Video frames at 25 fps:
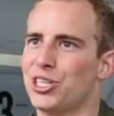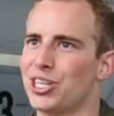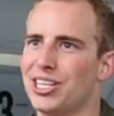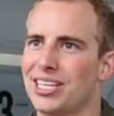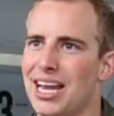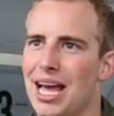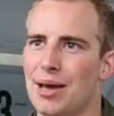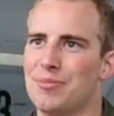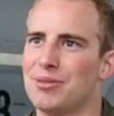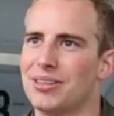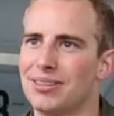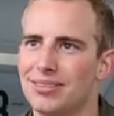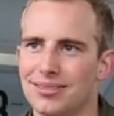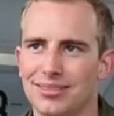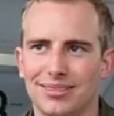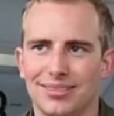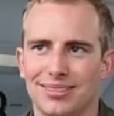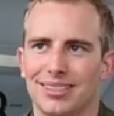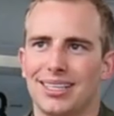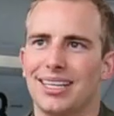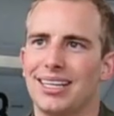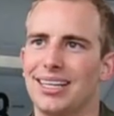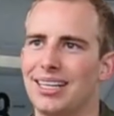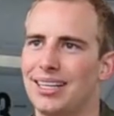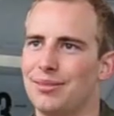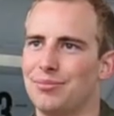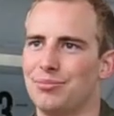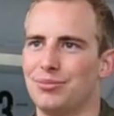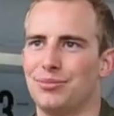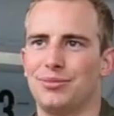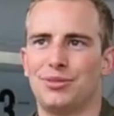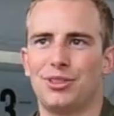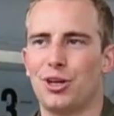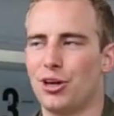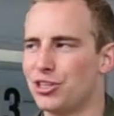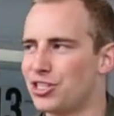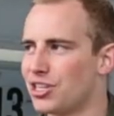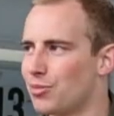that can happen? Um,
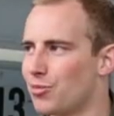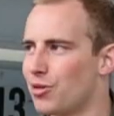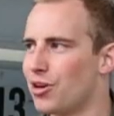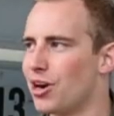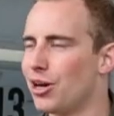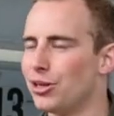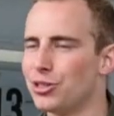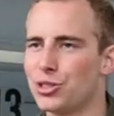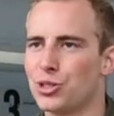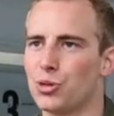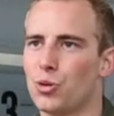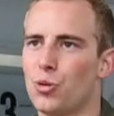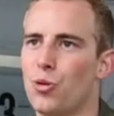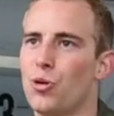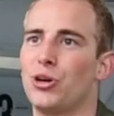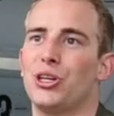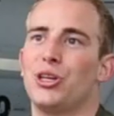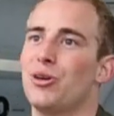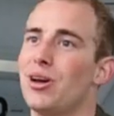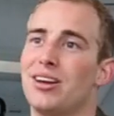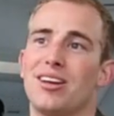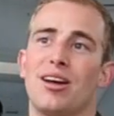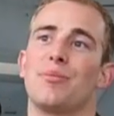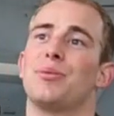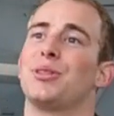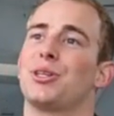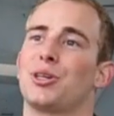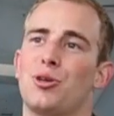go somewhere else or you end up in